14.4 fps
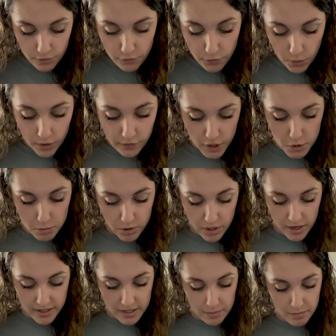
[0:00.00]
For French
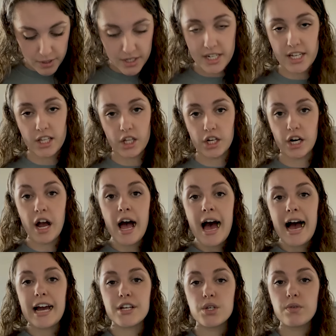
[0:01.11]
Bulldogs in particular,
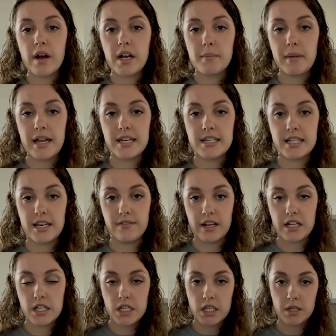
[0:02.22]
I do recommend giving
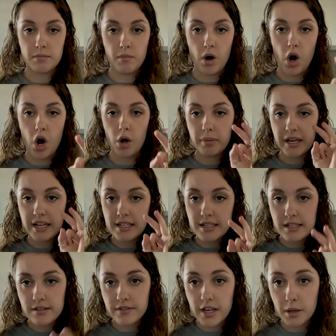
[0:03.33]
small
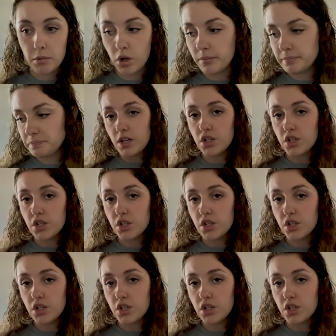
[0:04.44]
pieces of kibble.